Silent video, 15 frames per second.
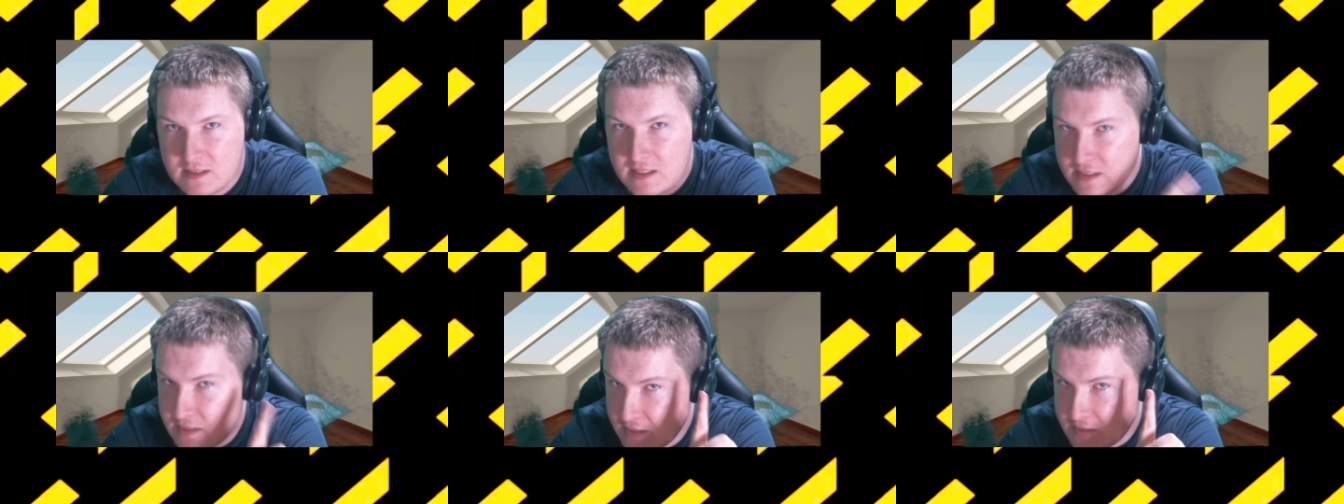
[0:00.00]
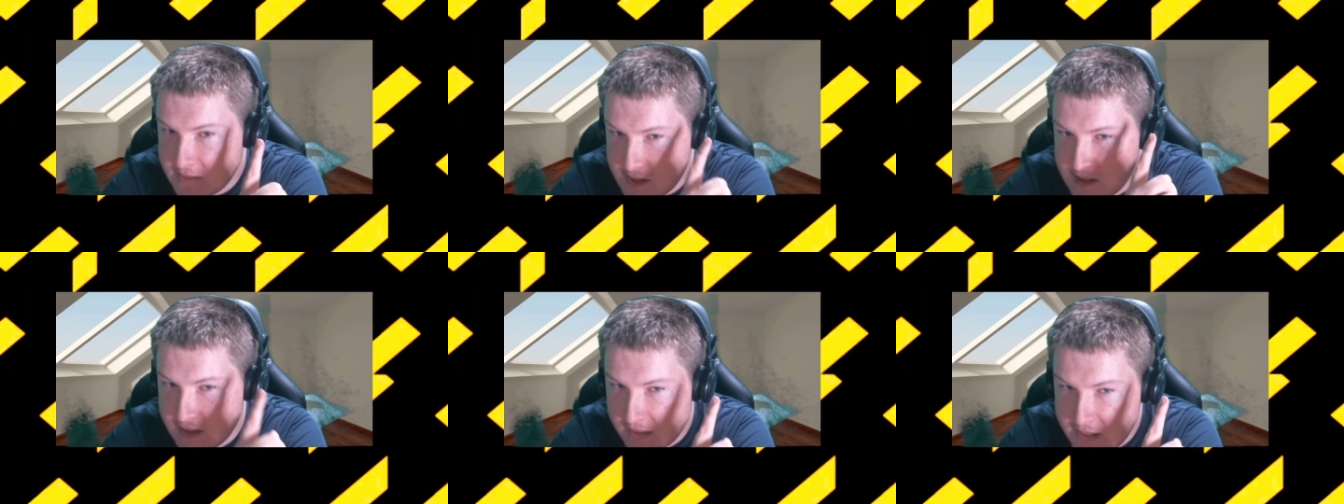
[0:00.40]
Just
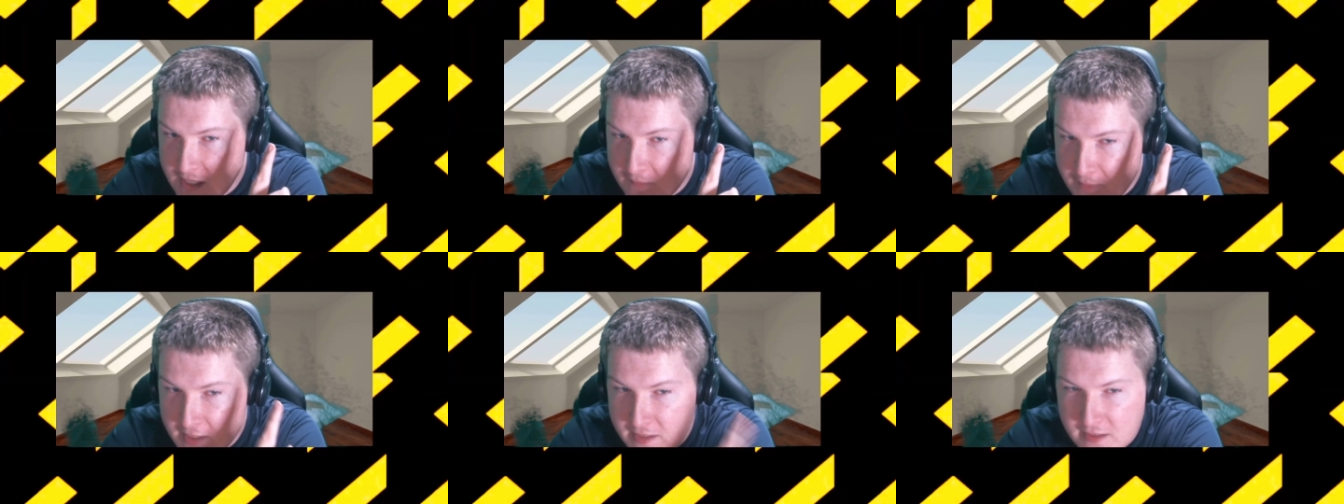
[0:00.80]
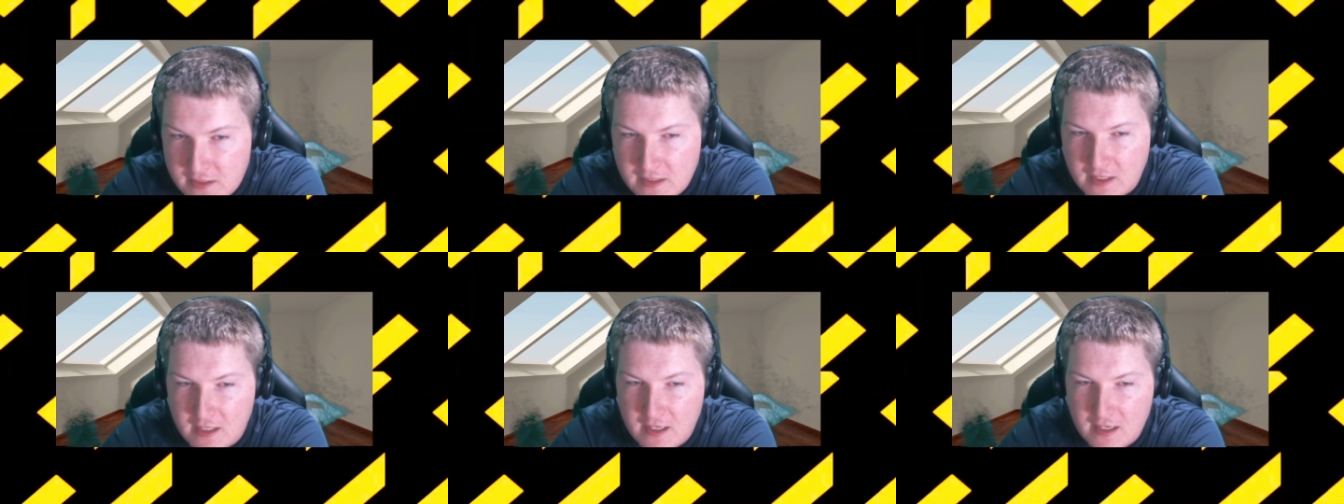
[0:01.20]
a little bit,
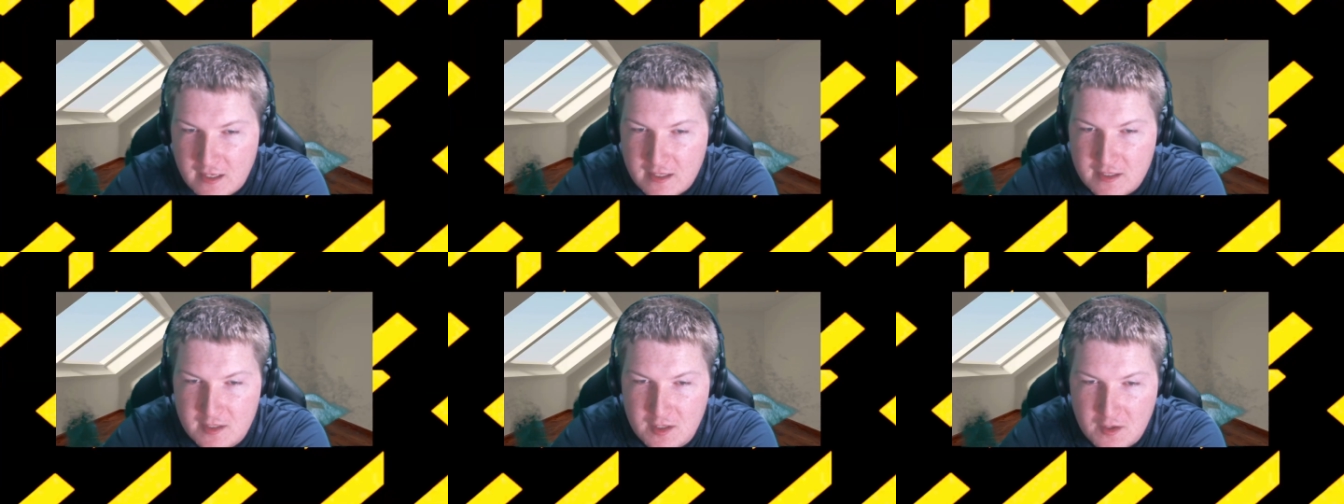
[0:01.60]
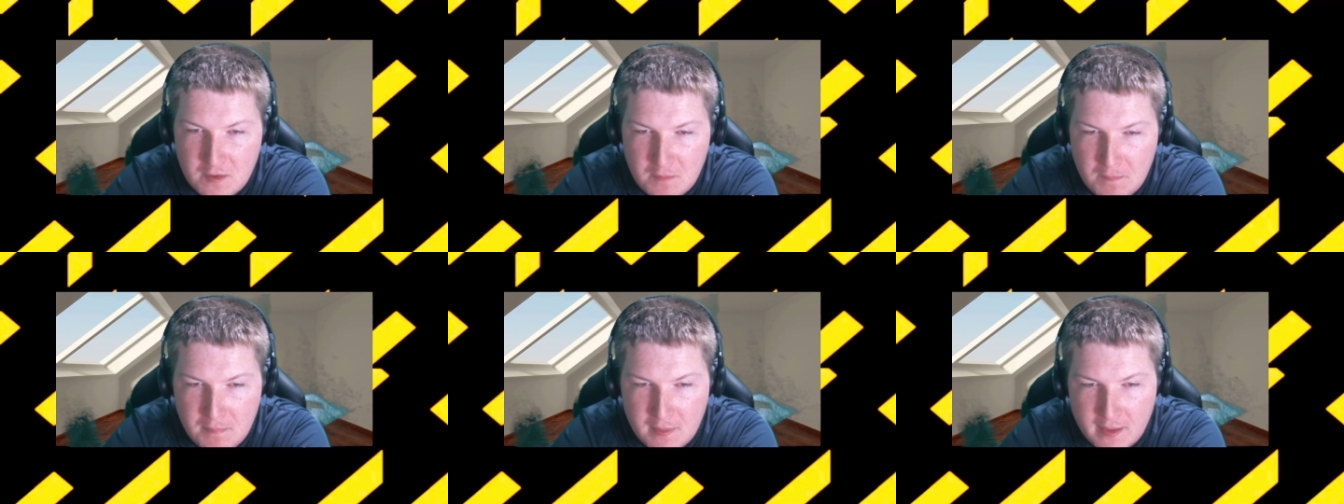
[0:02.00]
you
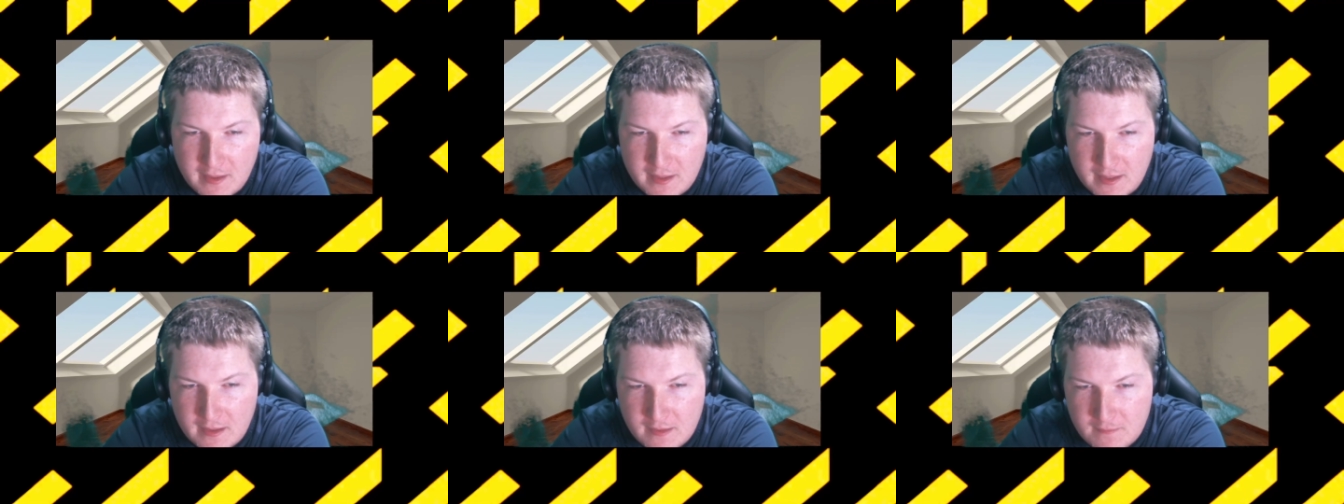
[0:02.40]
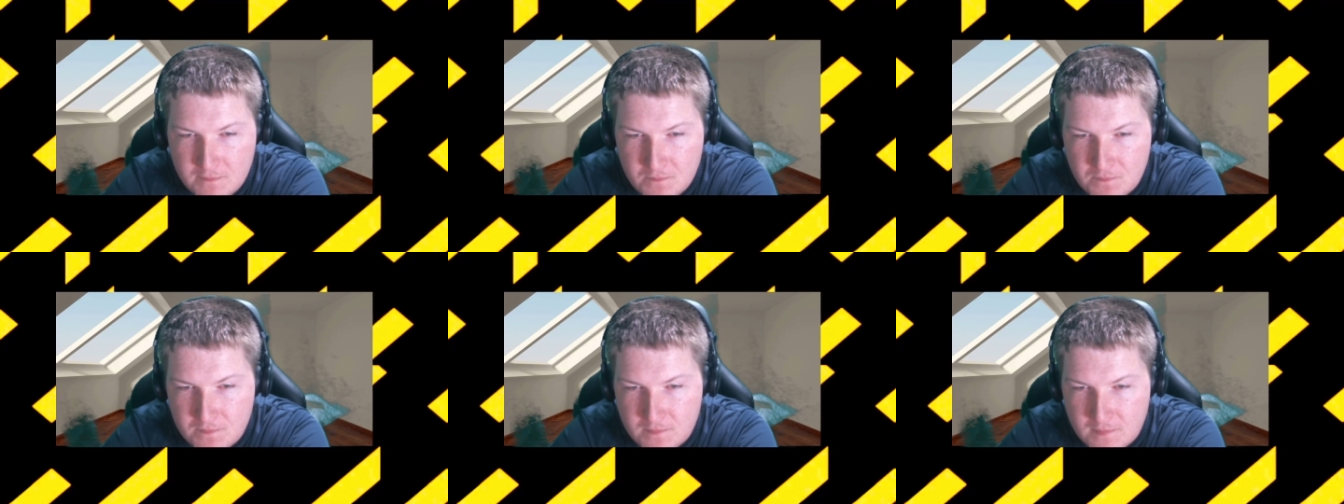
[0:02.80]
know? But,
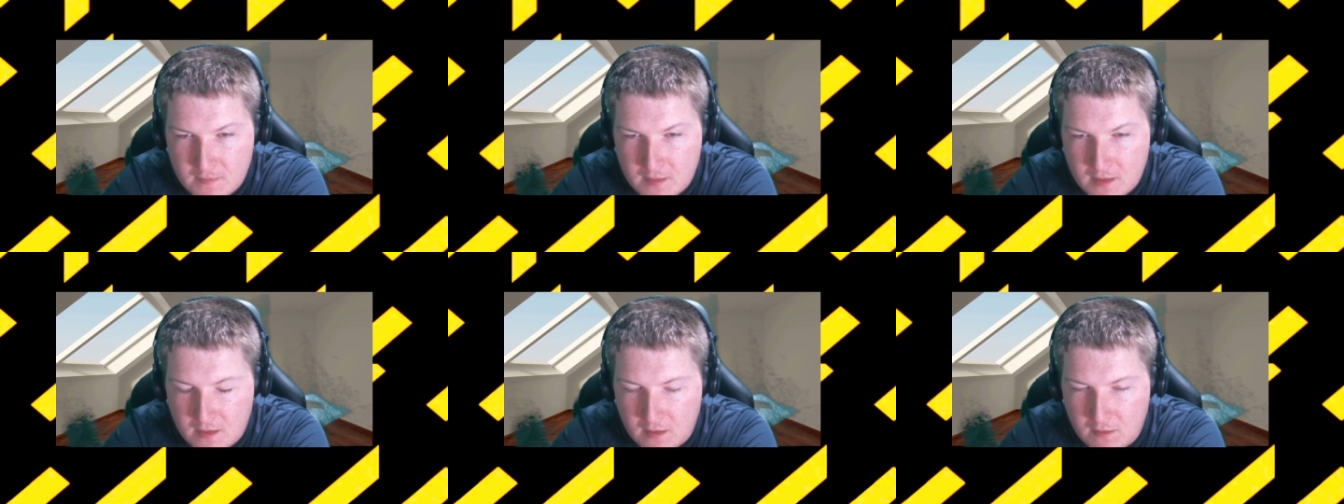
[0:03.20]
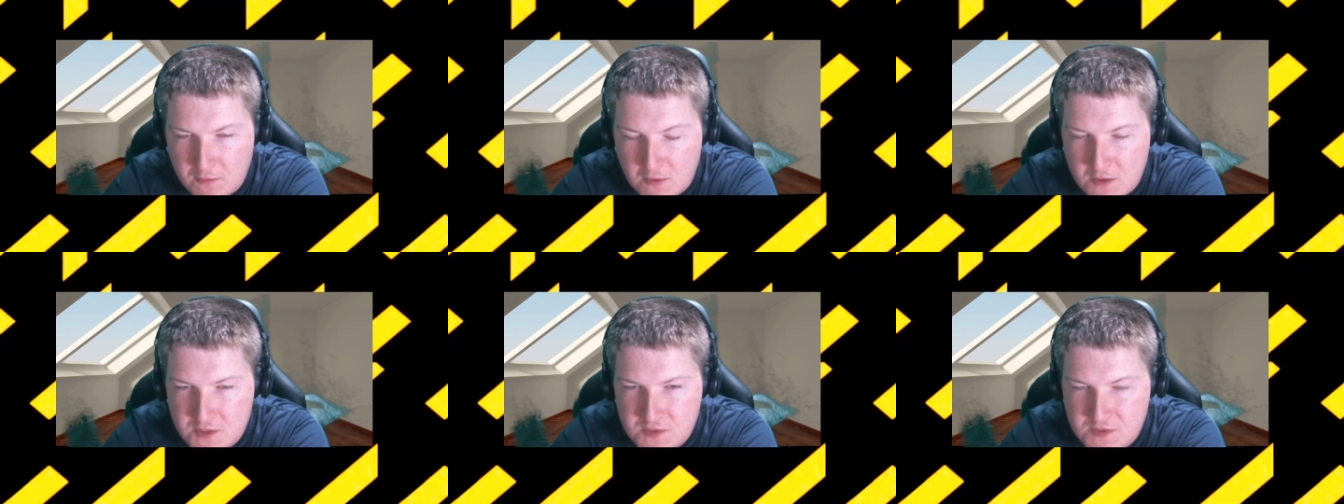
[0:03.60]
of
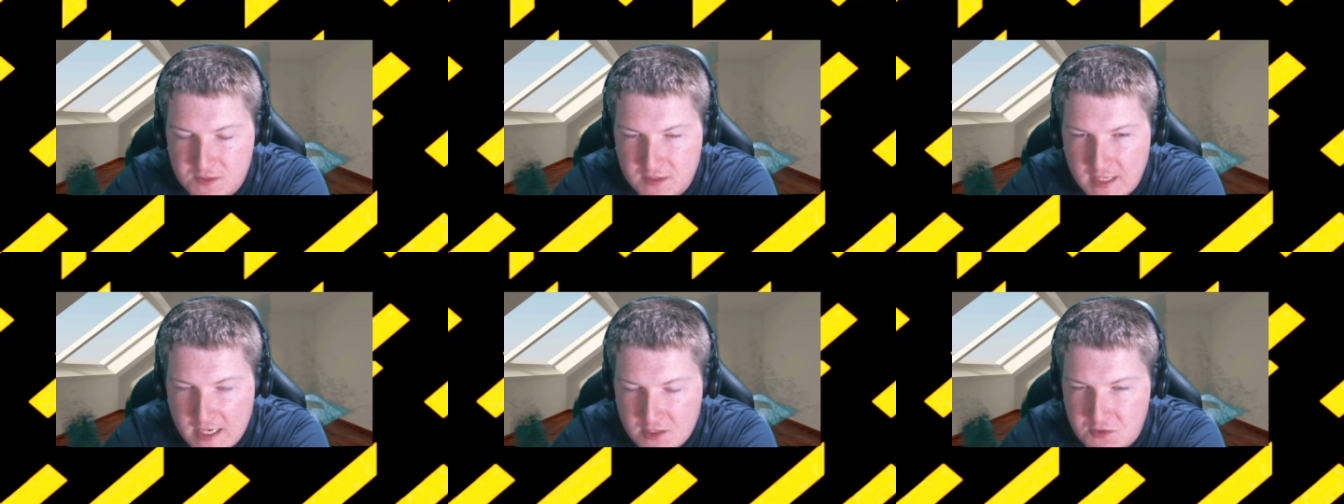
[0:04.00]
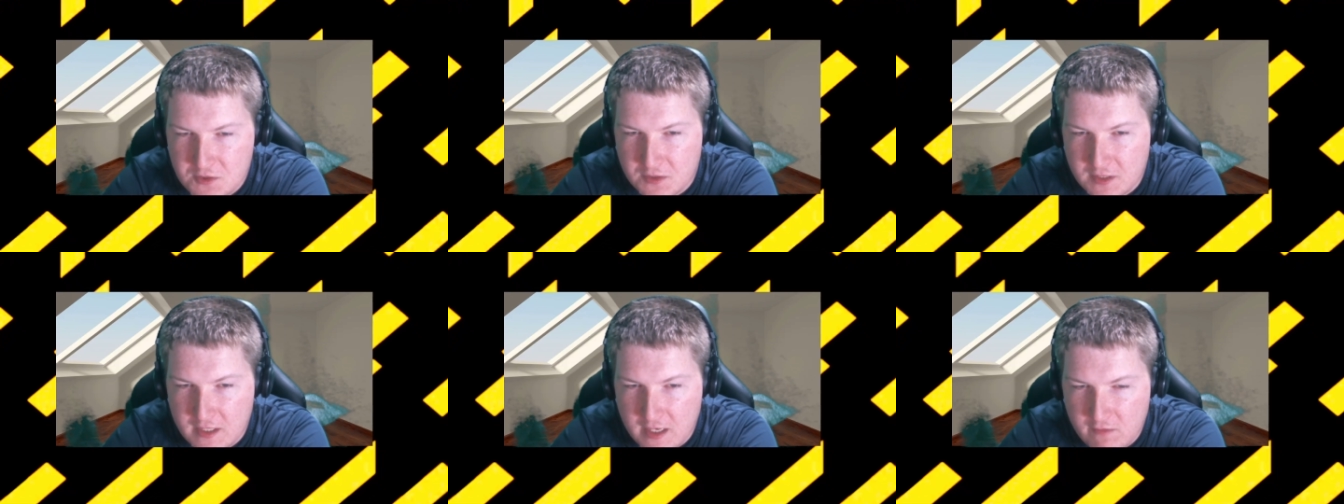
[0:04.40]
course,
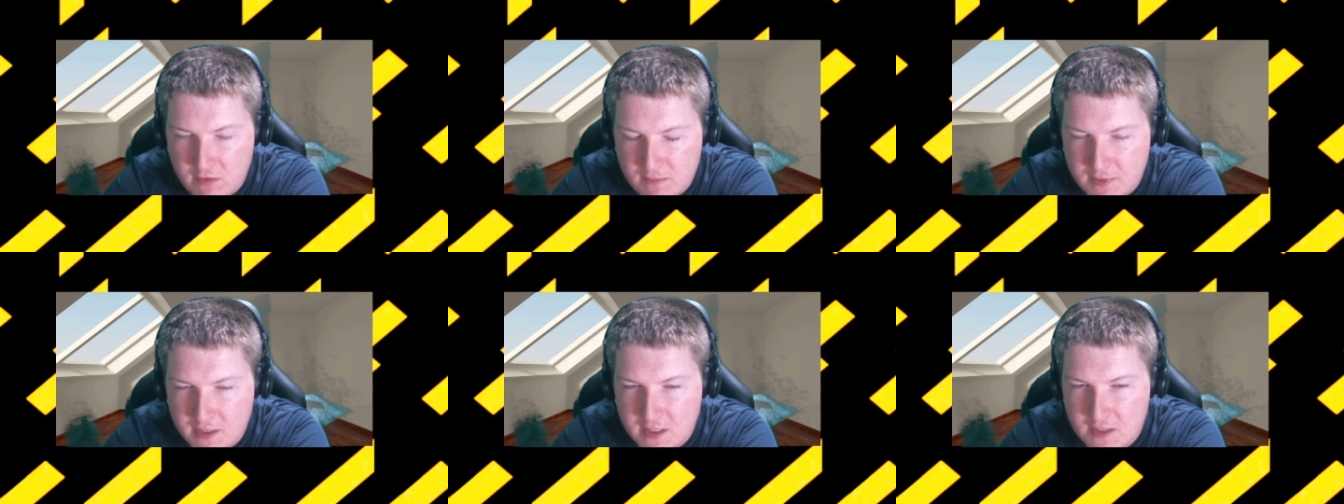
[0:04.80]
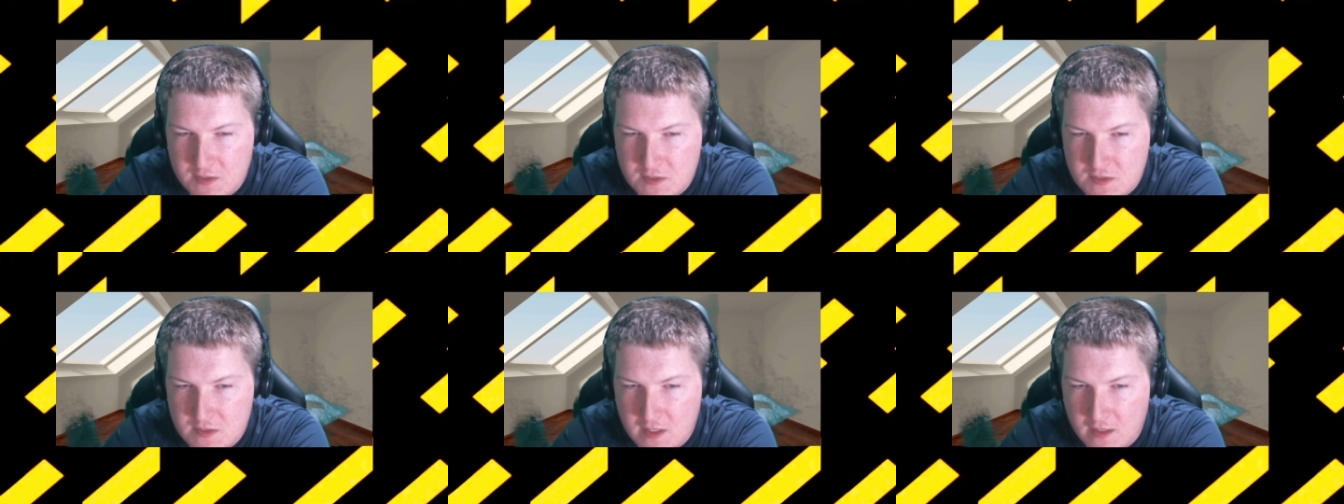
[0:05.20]
naturally, everybody
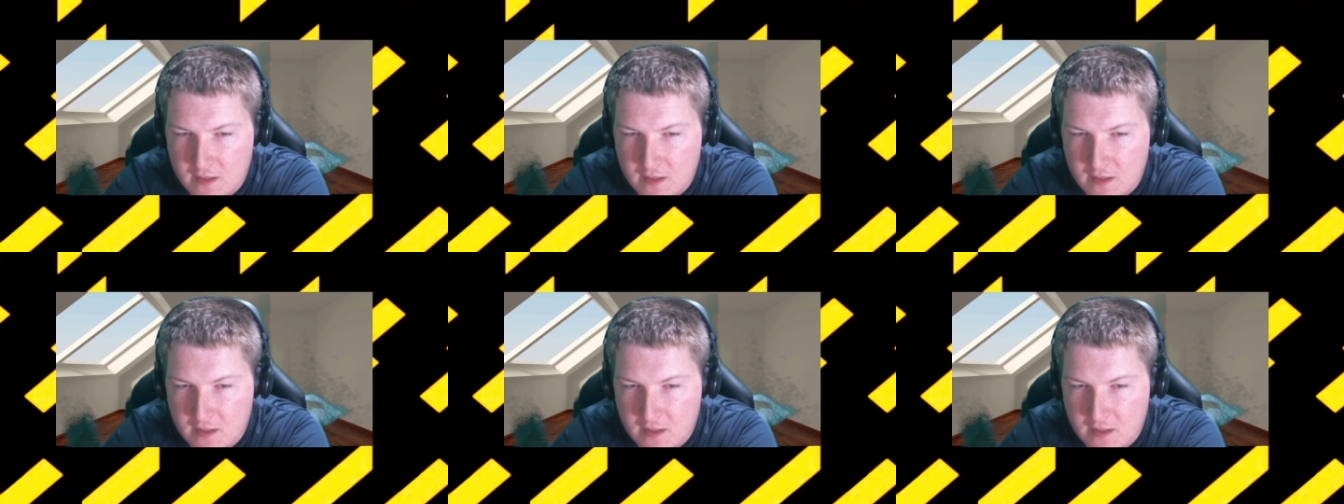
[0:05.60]
gets